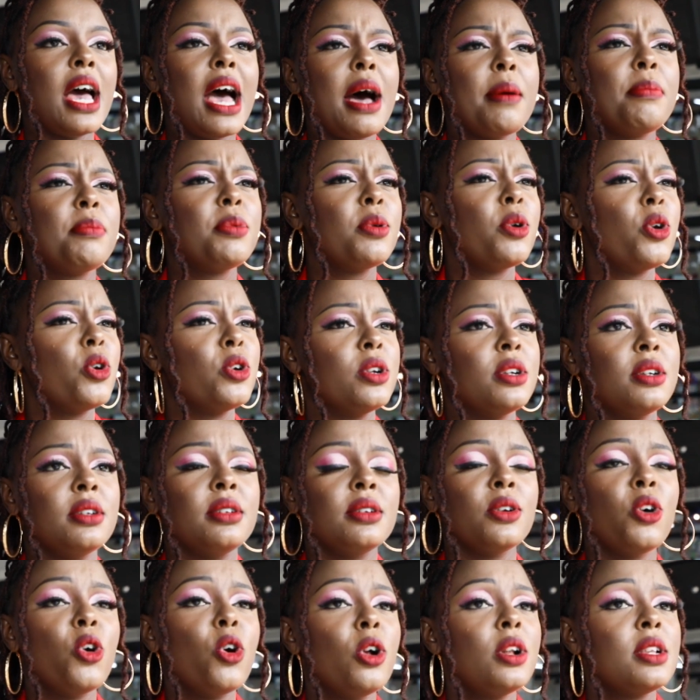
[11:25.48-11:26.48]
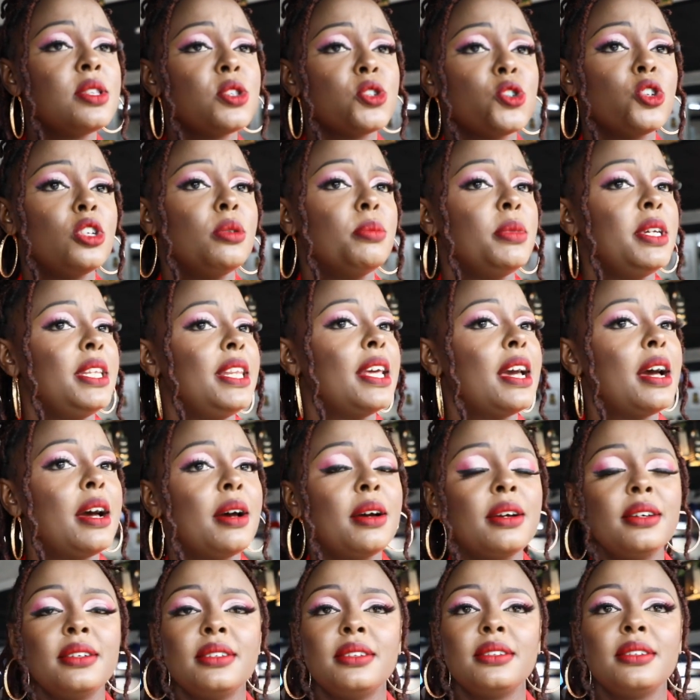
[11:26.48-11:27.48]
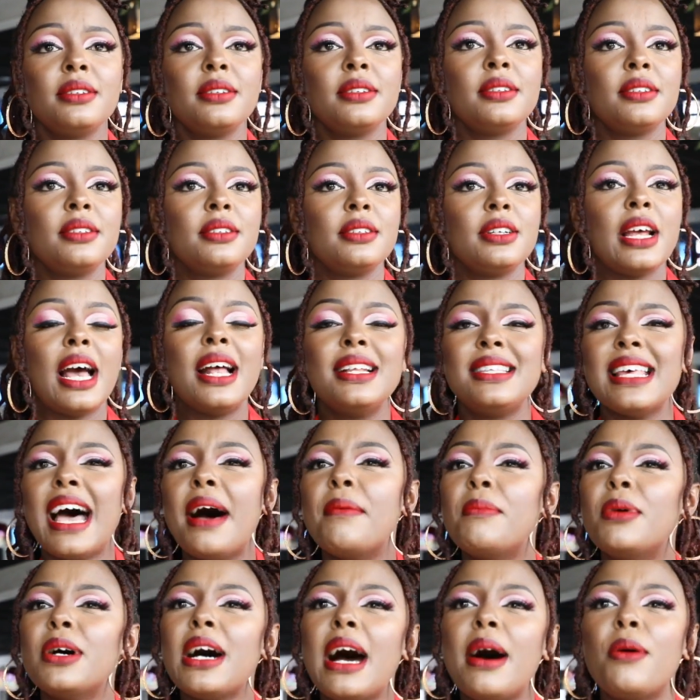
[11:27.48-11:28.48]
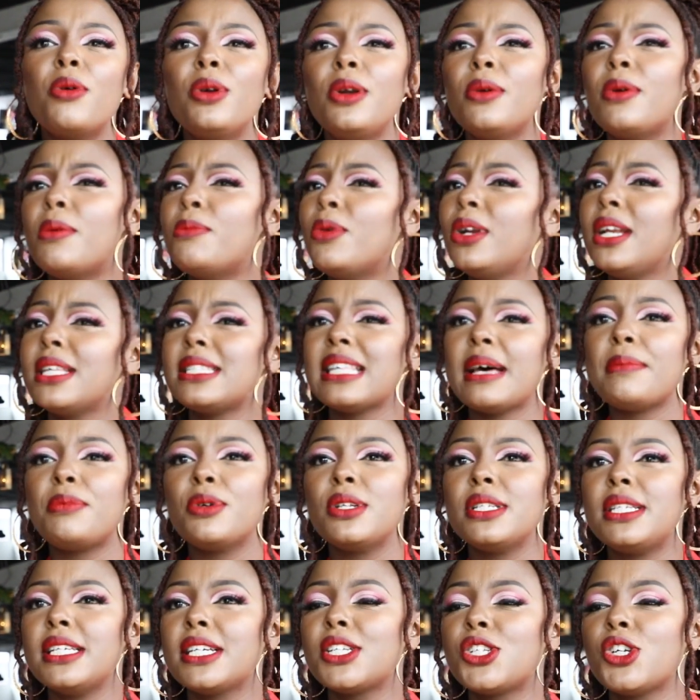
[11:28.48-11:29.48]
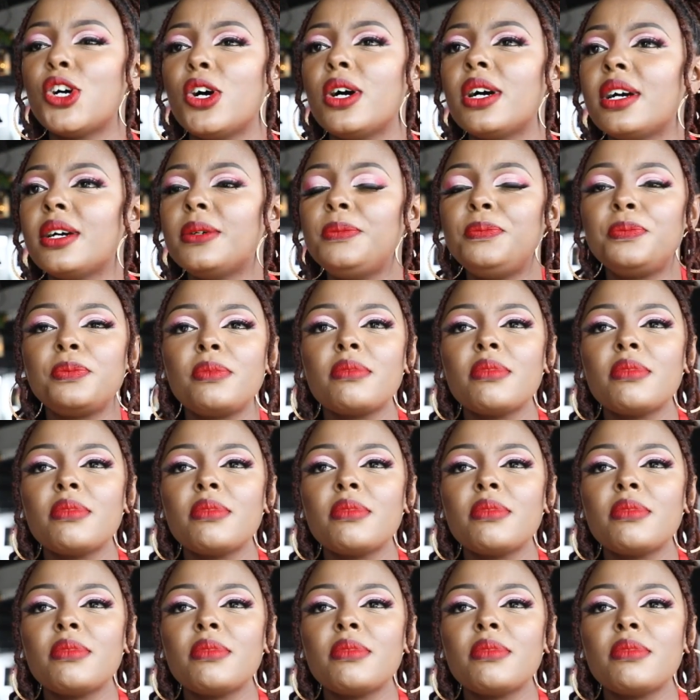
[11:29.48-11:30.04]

up on all social media, I'm, I'm always up on TikTok,